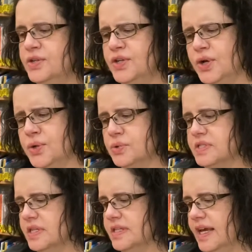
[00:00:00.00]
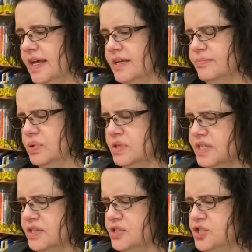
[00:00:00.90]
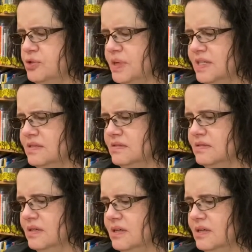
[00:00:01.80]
No, said Kate, pulling at her shoe button.